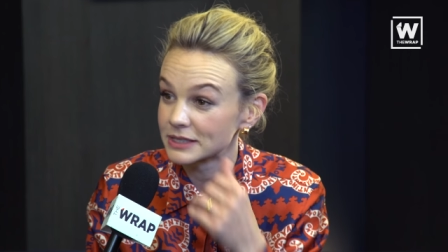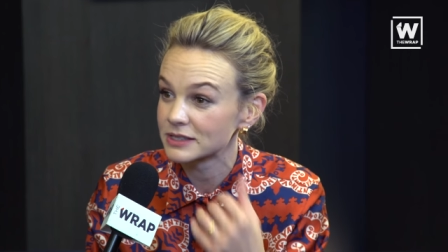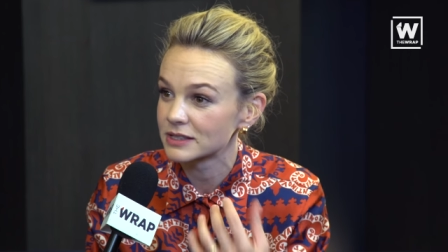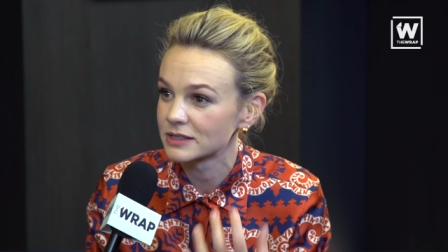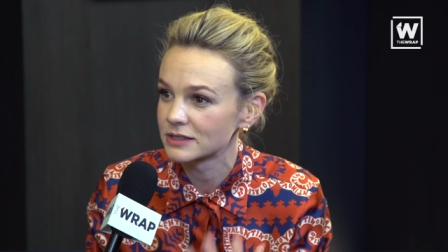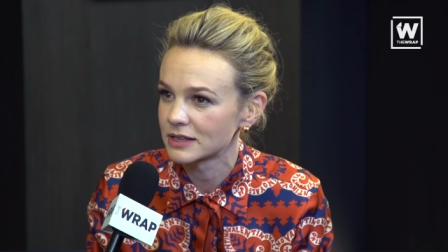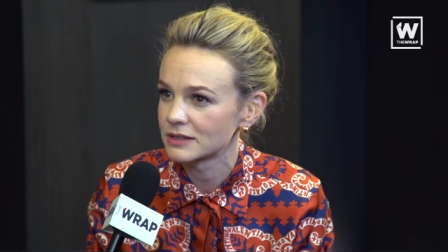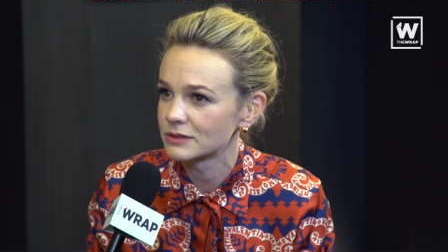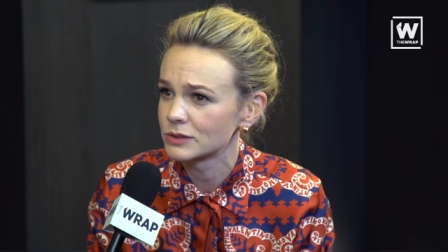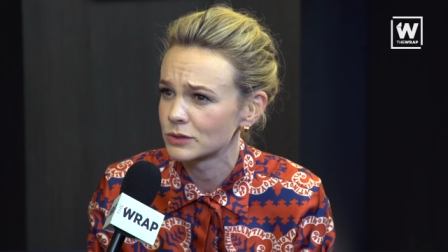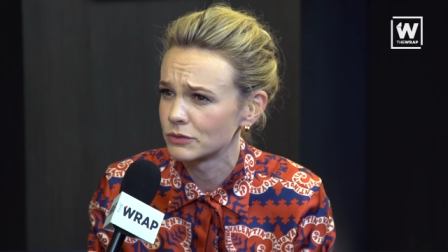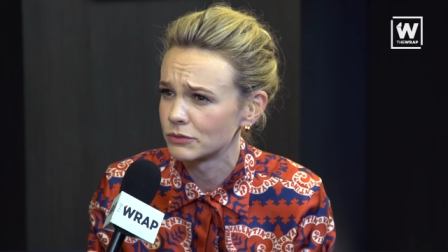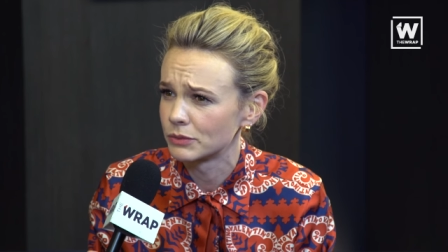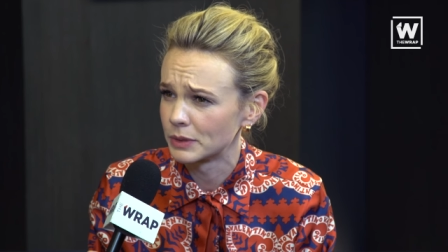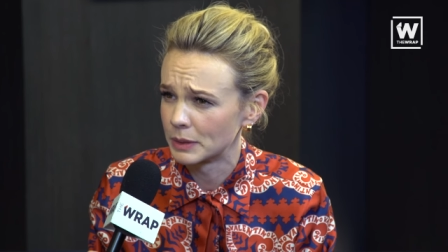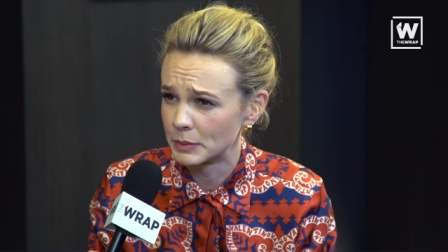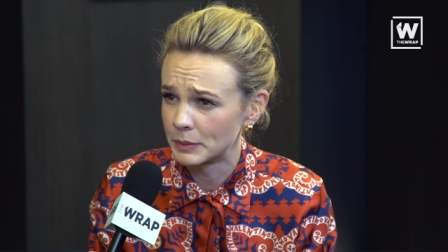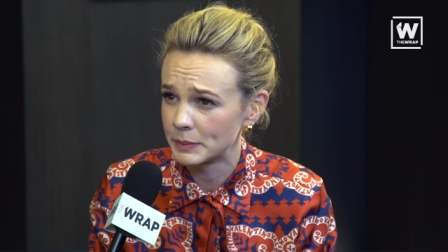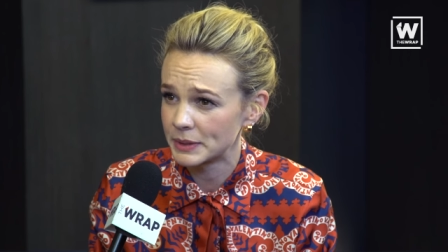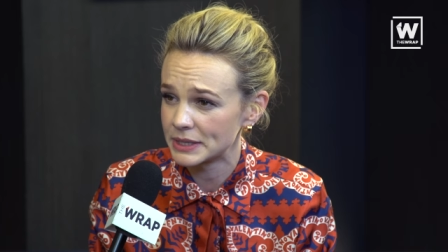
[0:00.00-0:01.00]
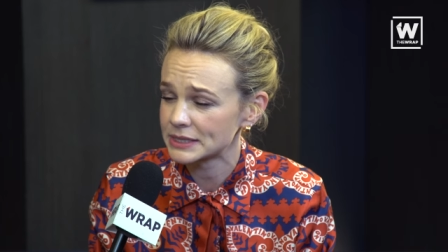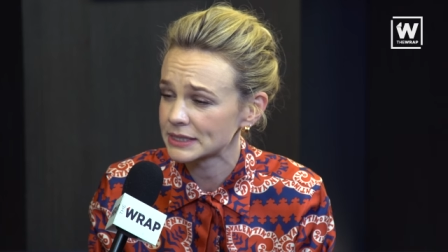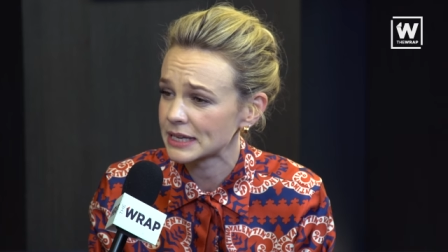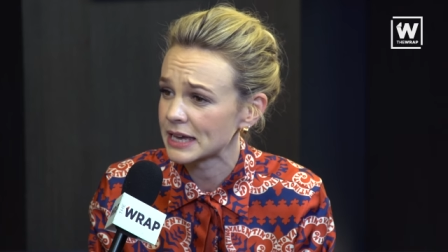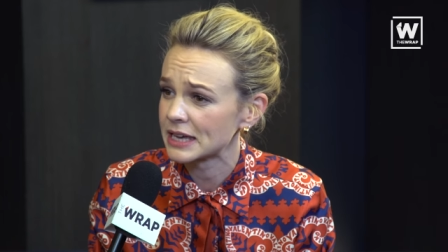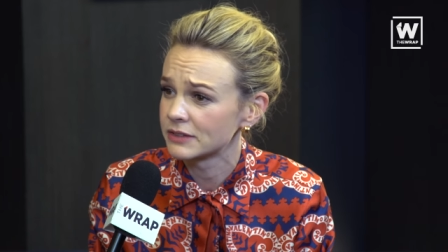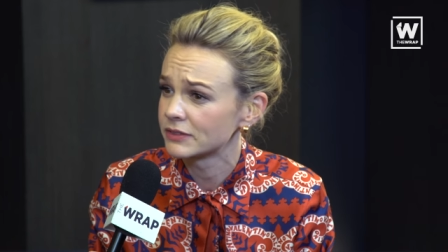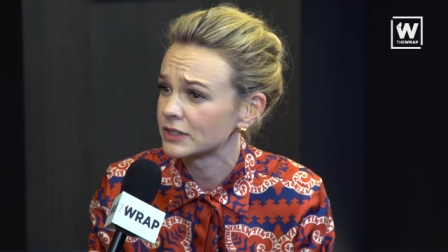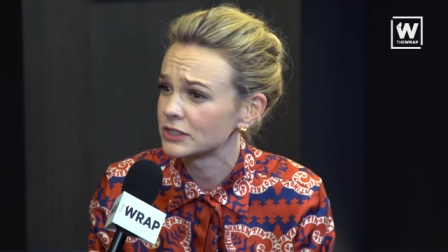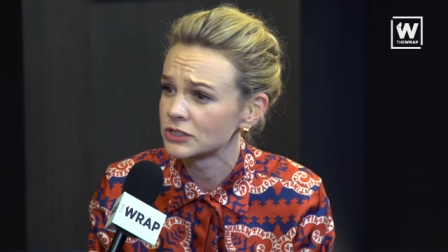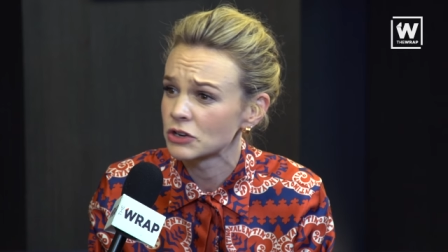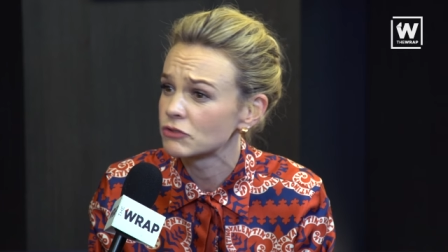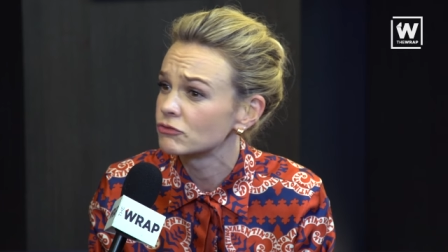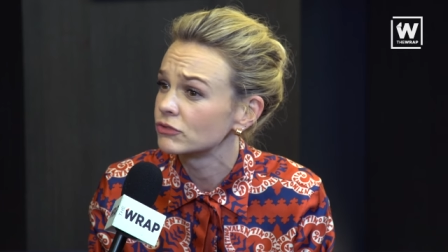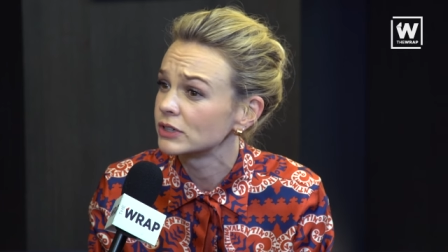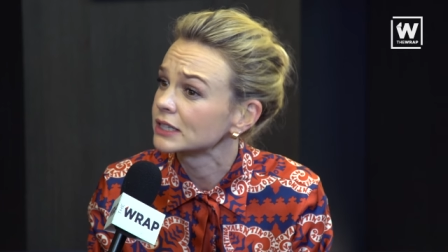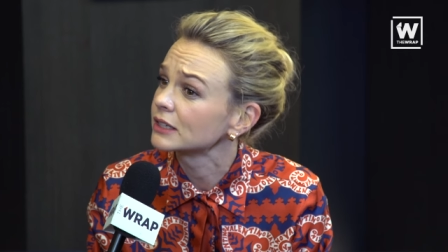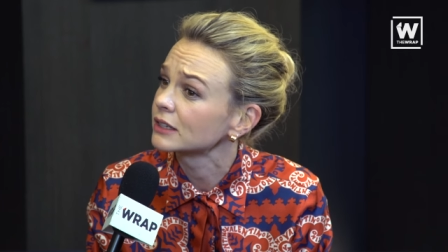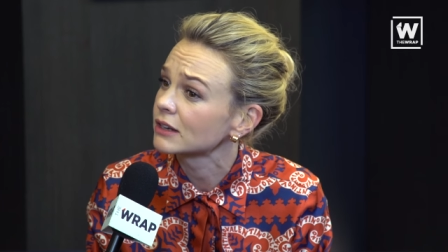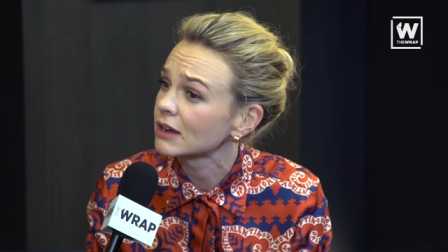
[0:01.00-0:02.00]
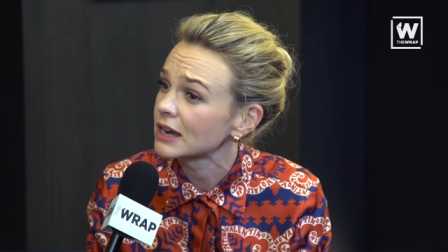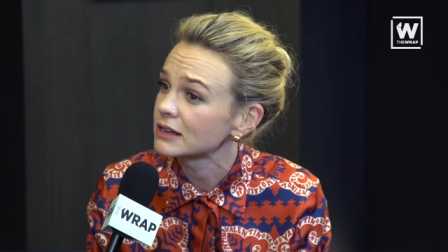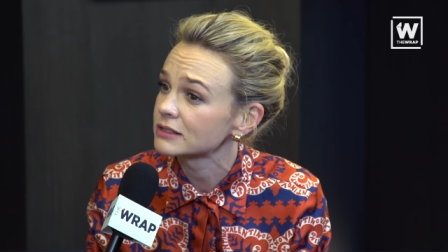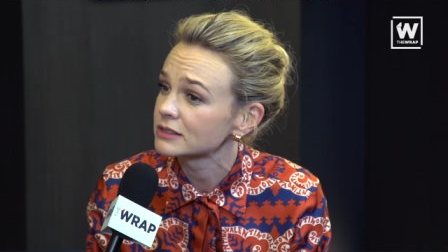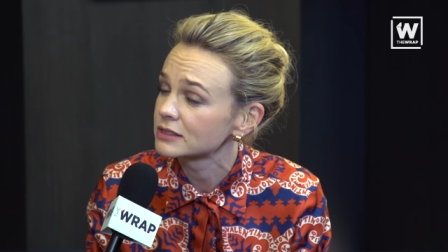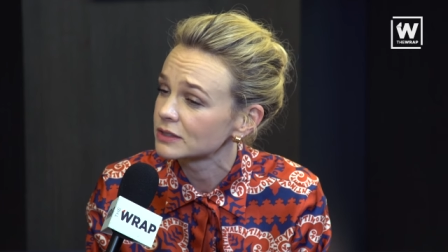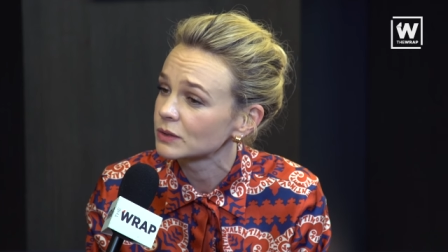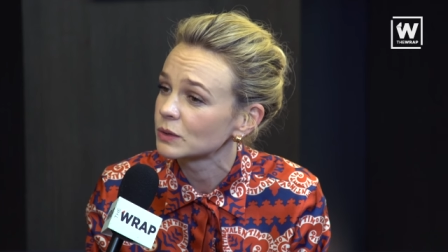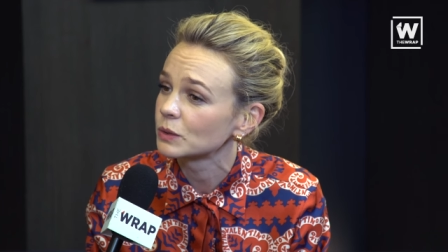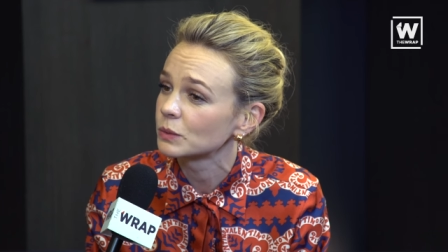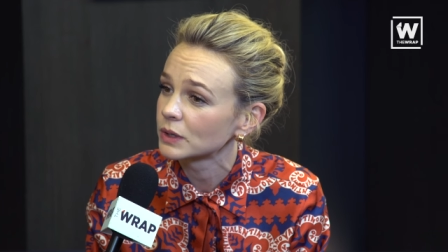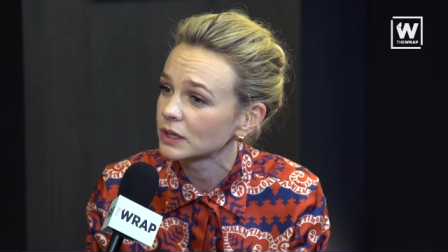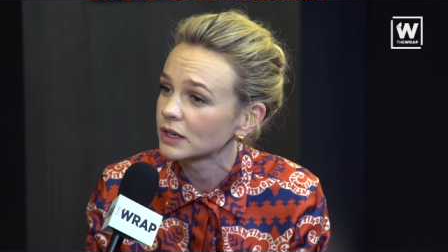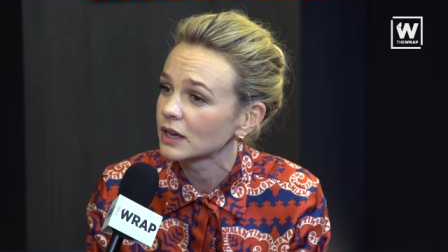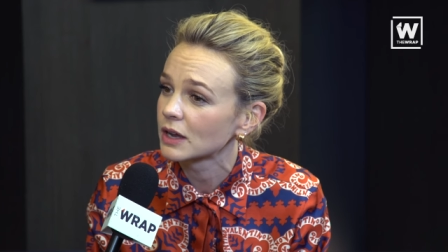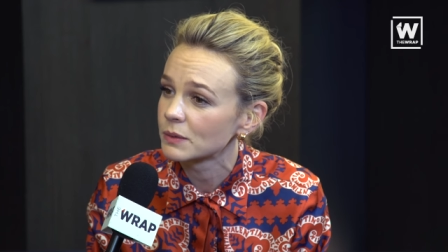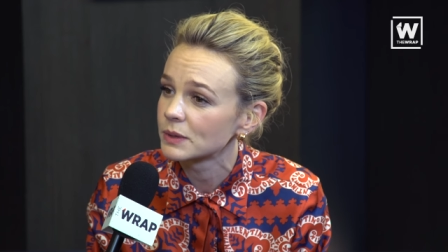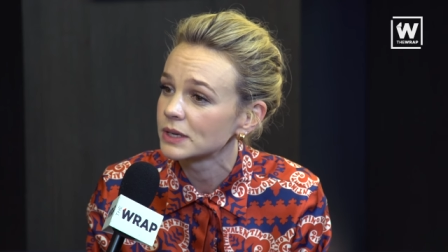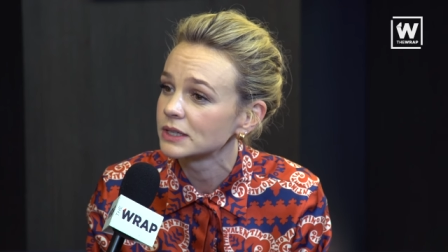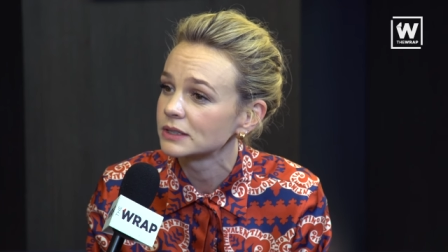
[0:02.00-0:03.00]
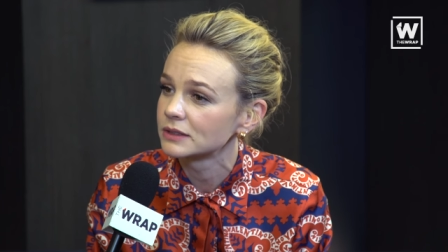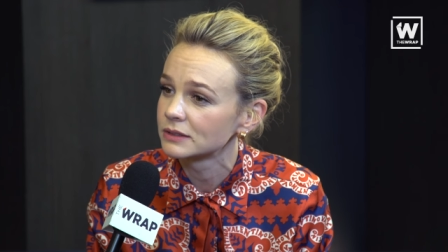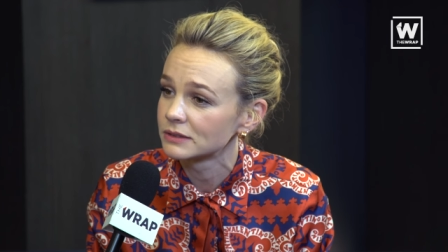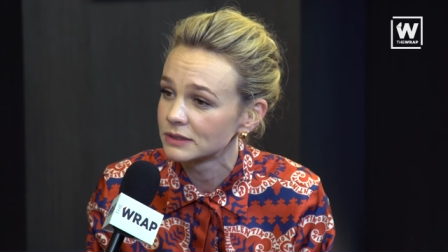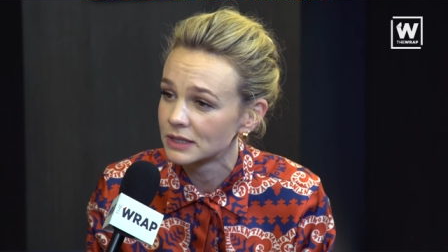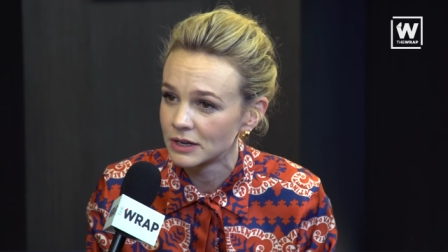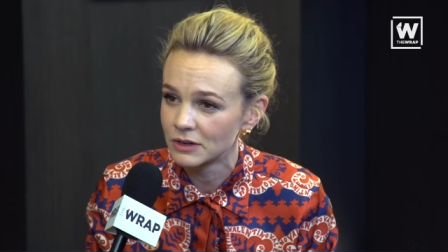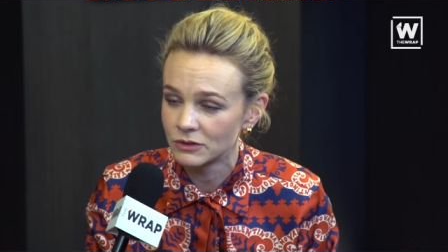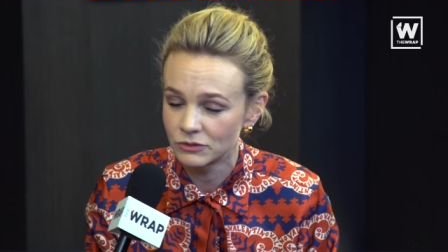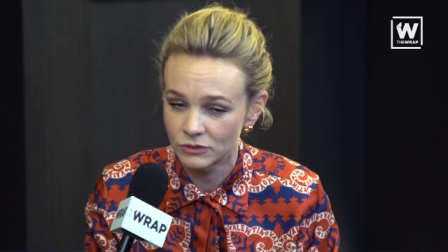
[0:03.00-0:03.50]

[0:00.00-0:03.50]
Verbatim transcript: it's because I sort of am a bit scared of it and don't really know how to do it when I go in and